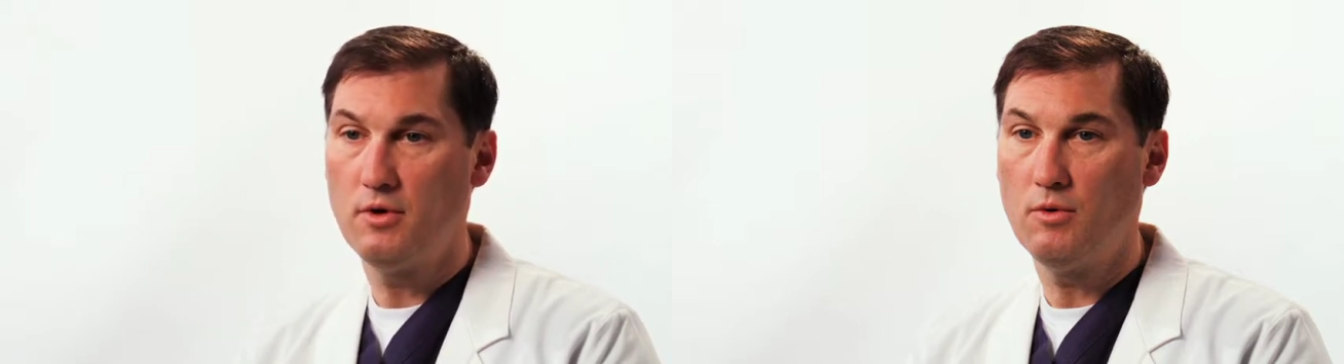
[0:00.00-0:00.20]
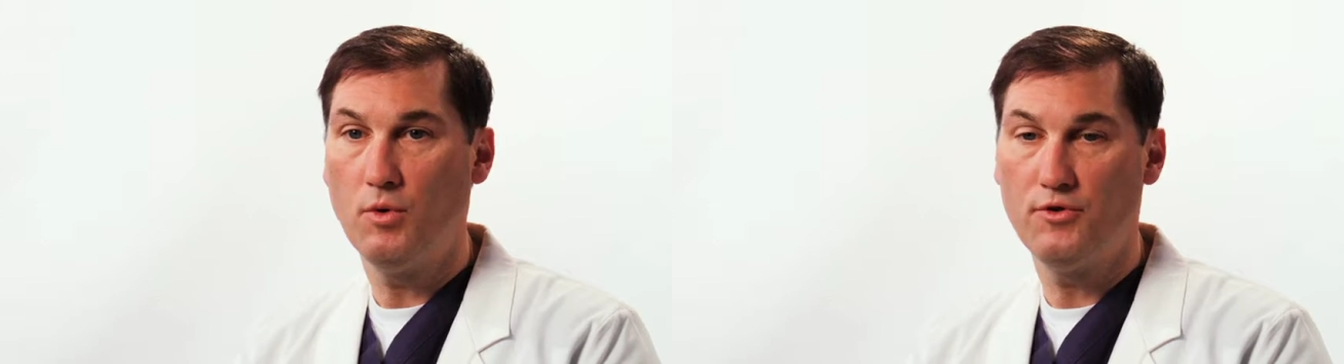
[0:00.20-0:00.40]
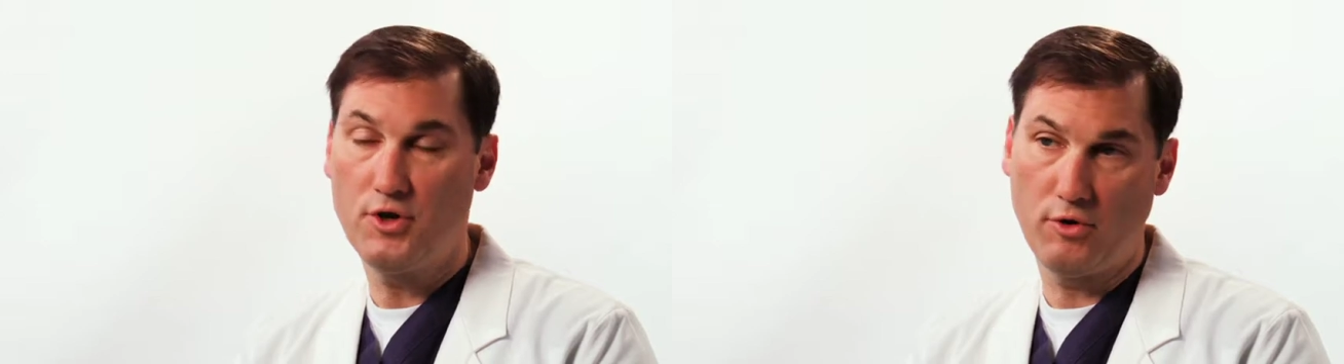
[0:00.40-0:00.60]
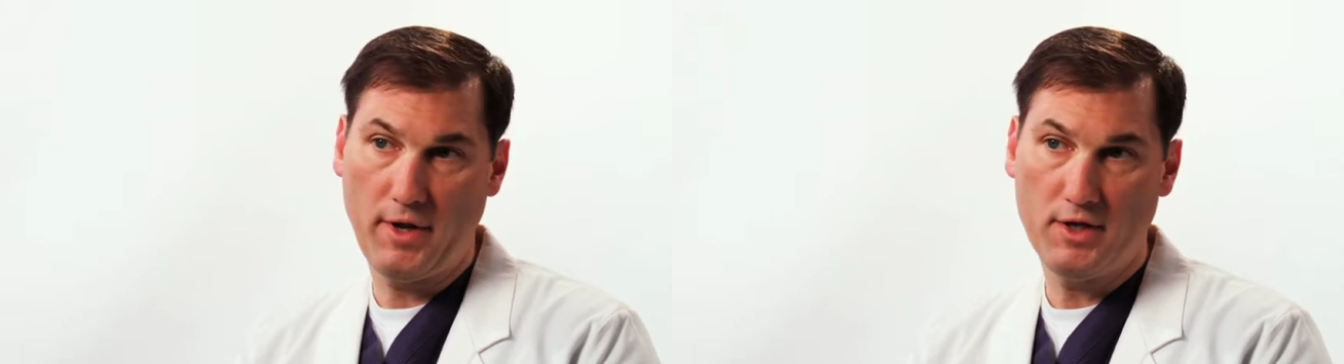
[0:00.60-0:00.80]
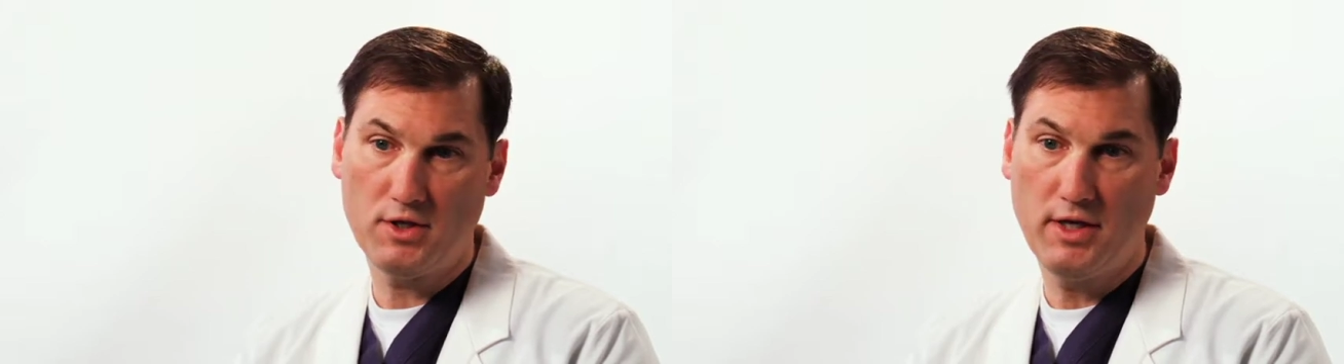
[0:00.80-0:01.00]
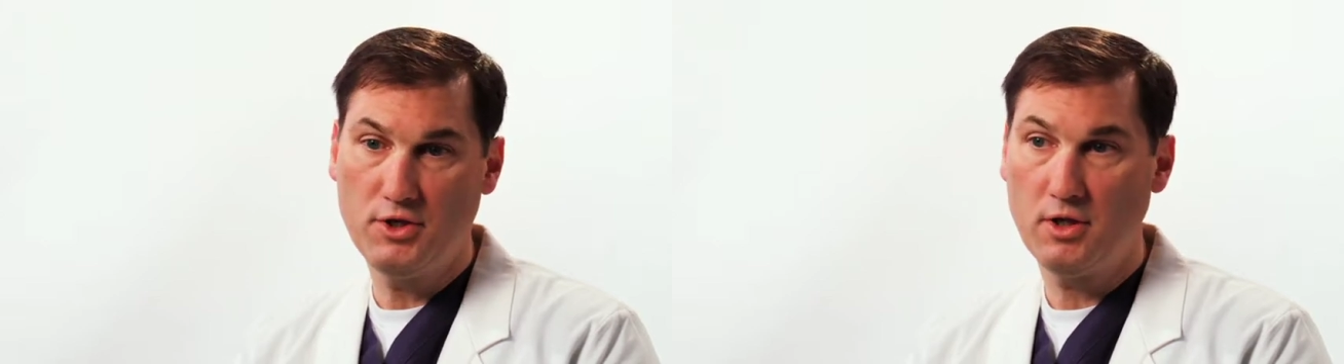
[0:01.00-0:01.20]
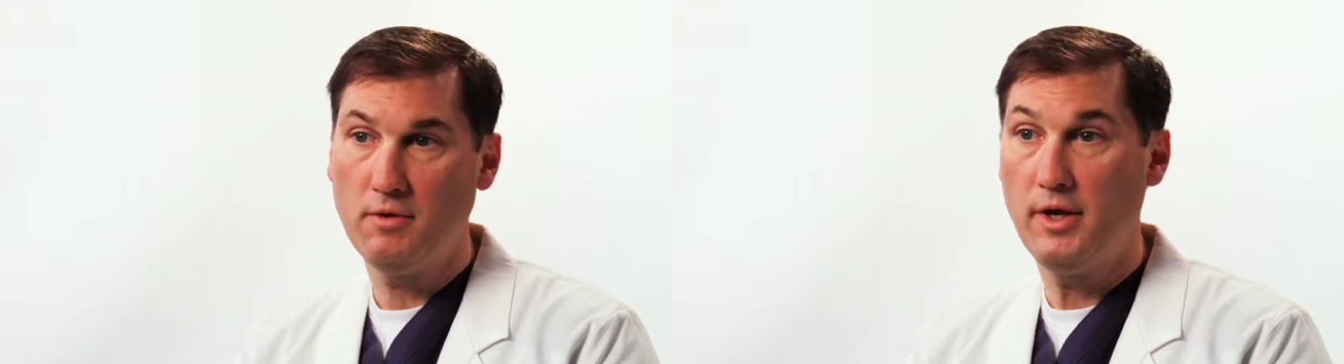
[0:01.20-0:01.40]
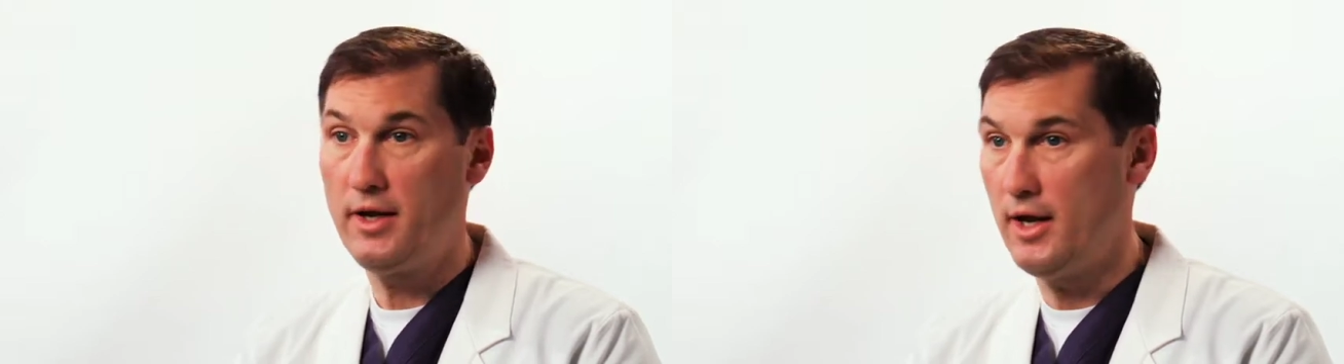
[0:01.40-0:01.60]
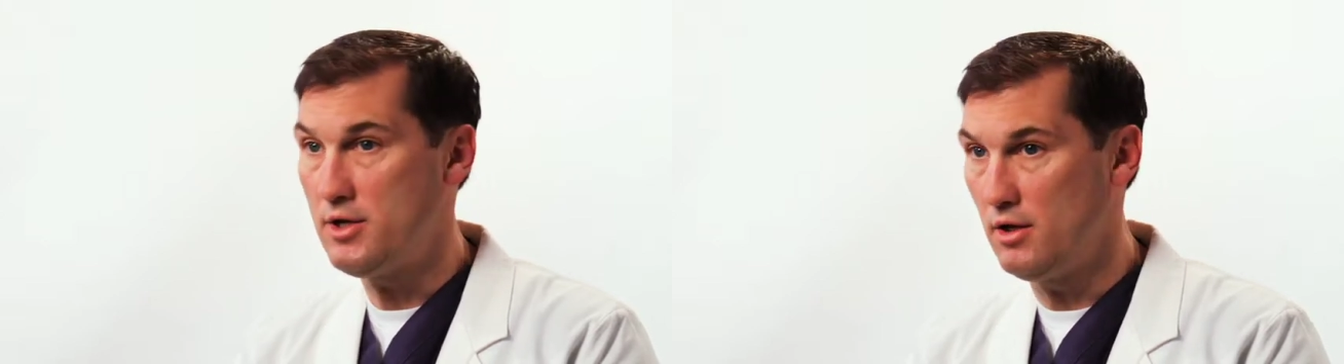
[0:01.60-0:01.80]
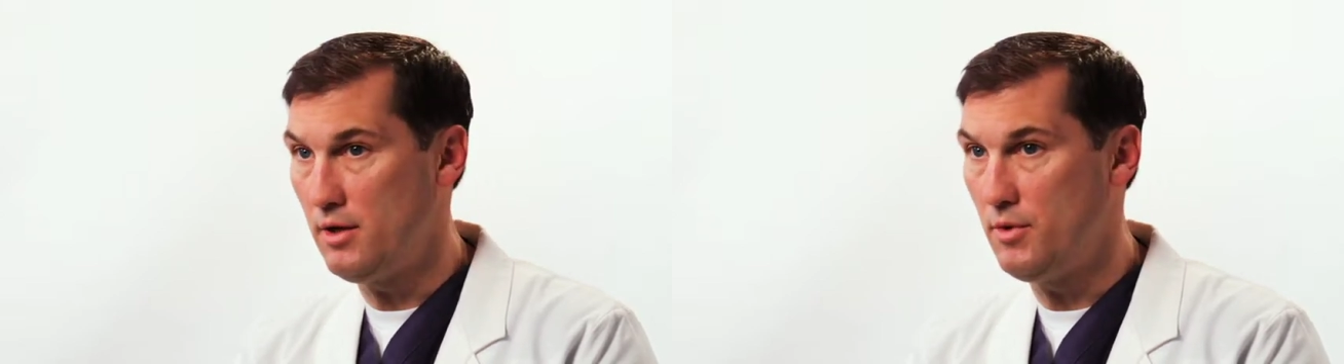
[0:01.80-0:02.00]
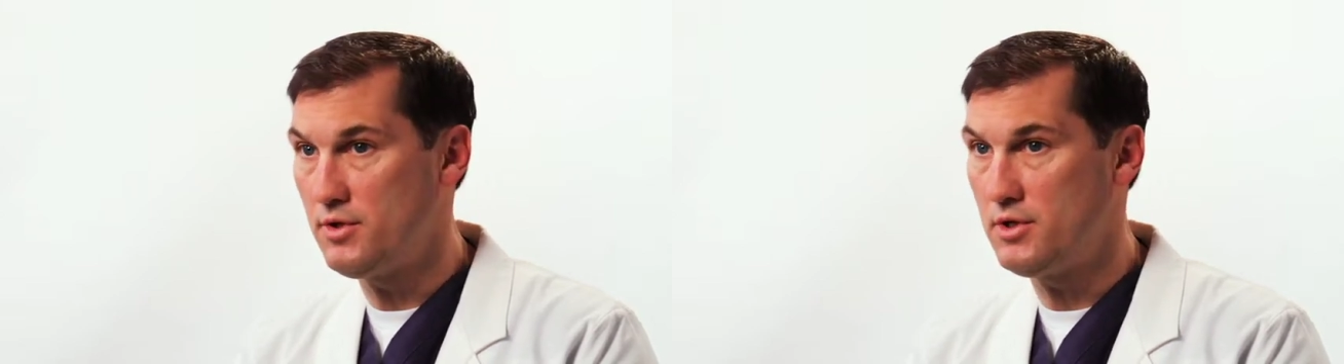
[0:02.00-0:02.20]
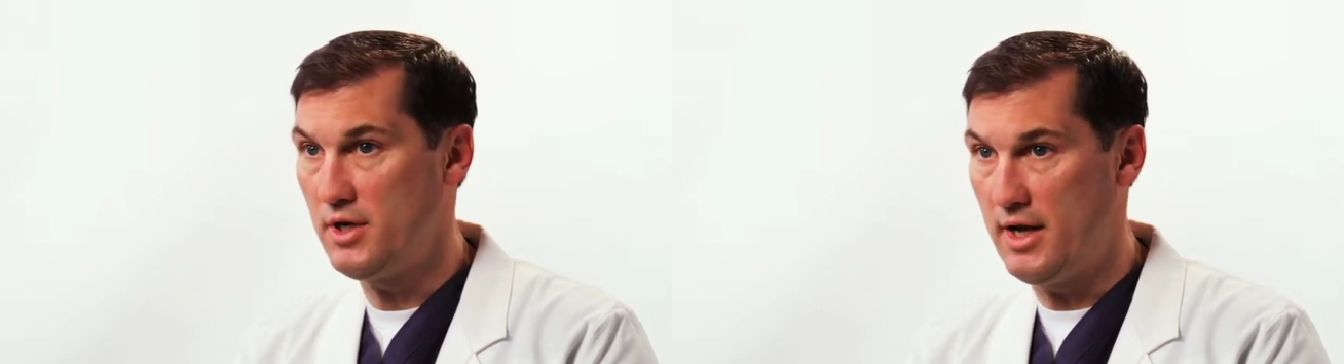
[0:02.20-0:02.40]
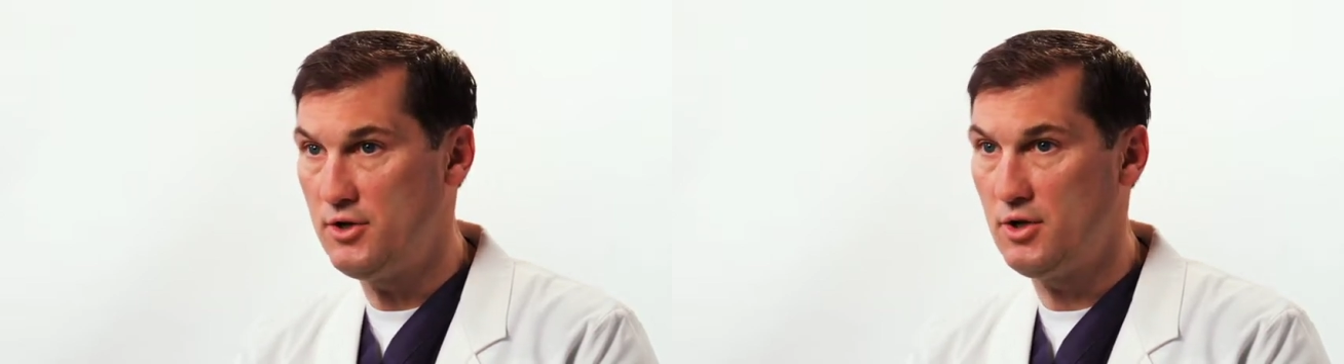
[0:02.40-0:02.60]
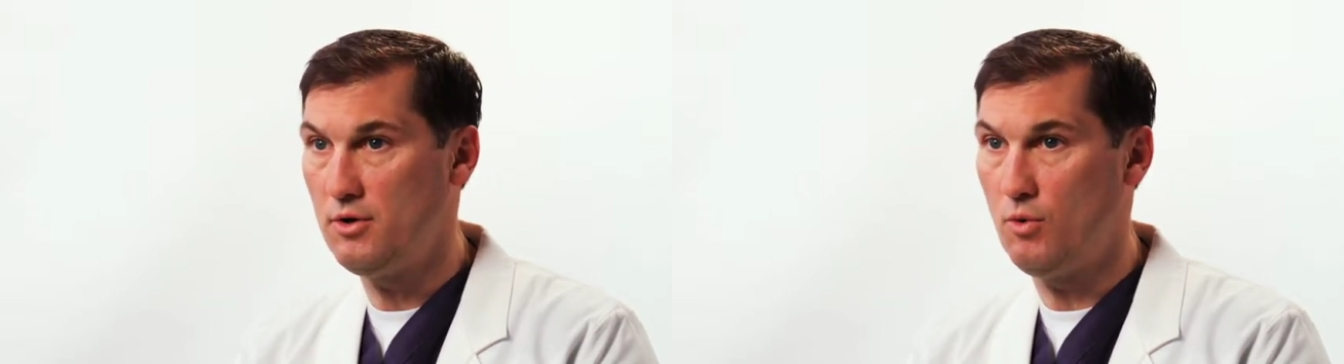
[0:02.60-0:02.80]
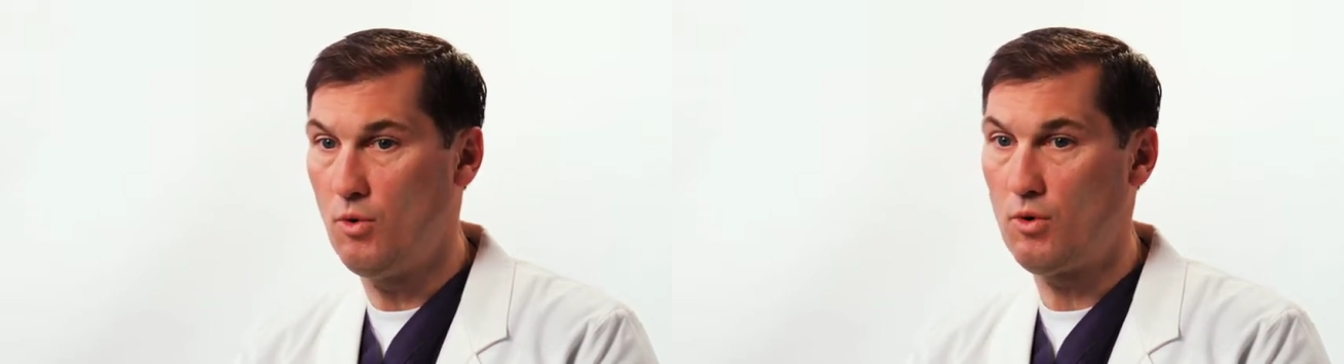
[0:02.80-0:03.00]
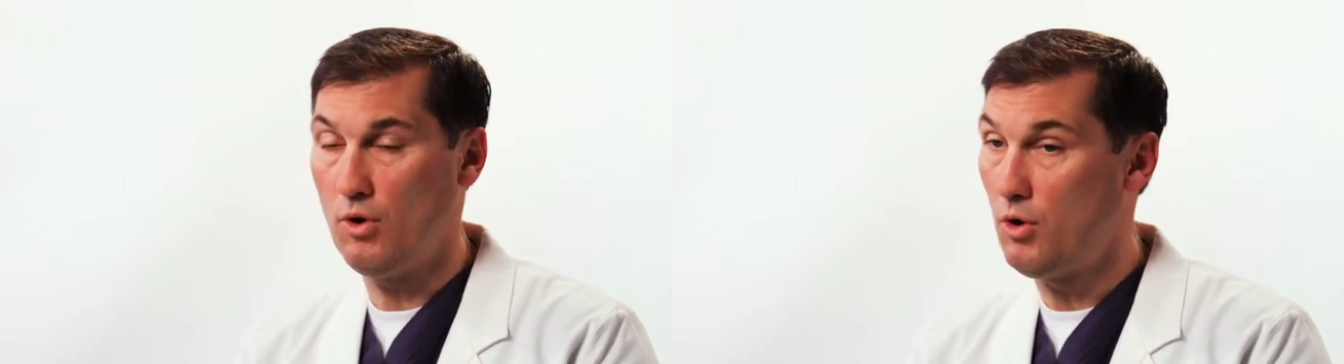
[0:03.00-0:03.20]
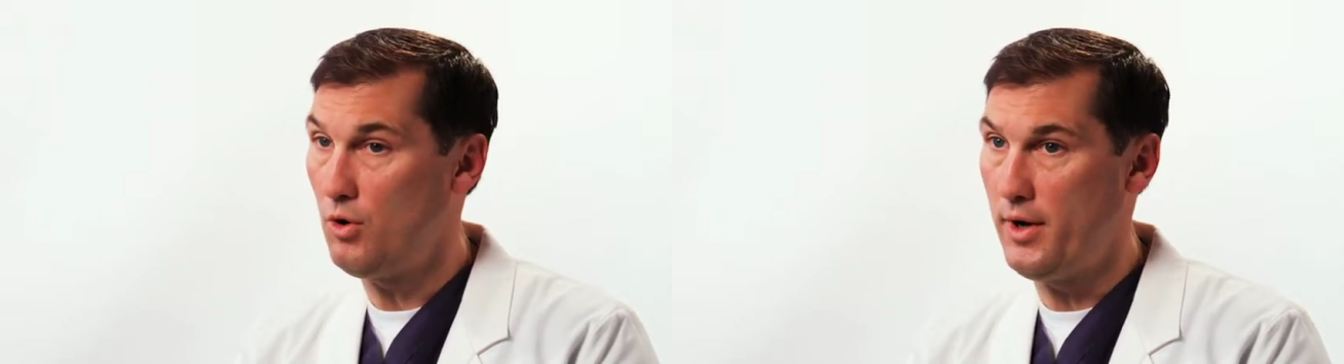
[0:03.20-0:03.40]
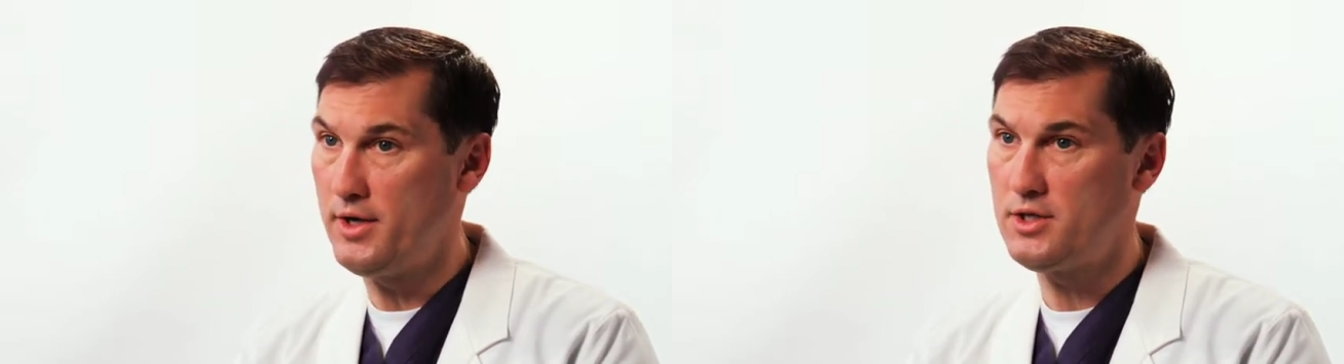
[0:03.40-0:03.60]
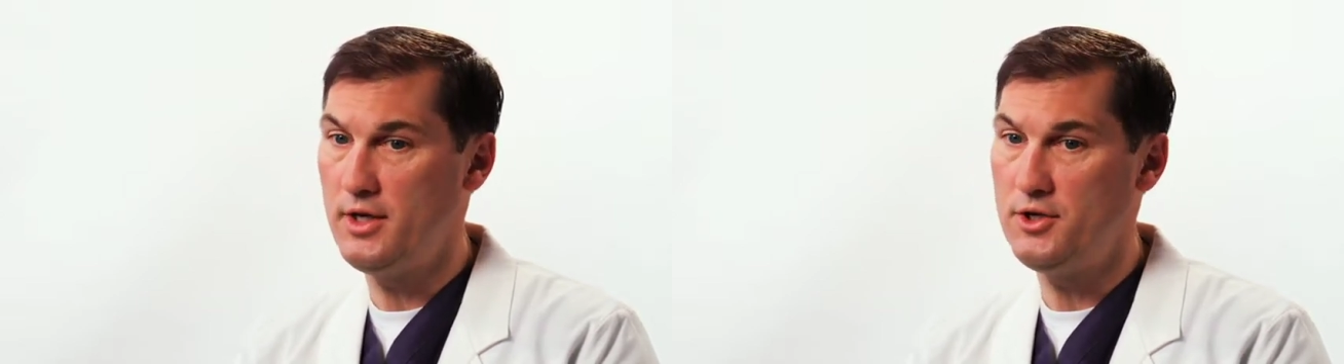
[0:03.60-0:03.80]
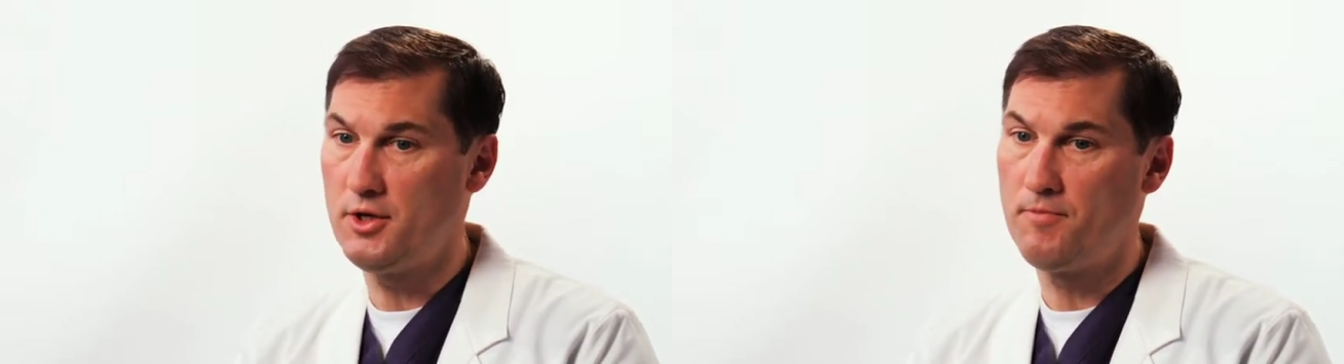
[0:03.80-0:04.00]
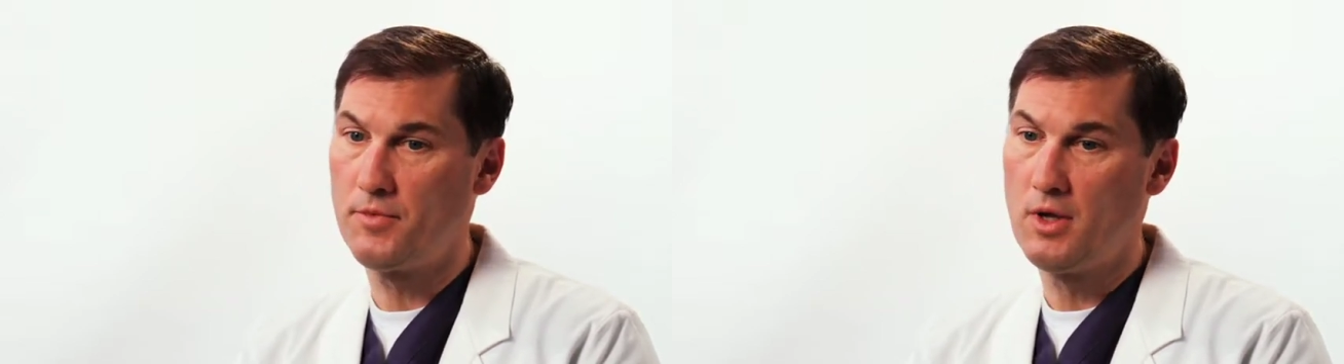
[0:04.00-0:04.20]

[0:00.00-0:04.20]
with general anesthesia and occasionally with sedation or local anesthesia,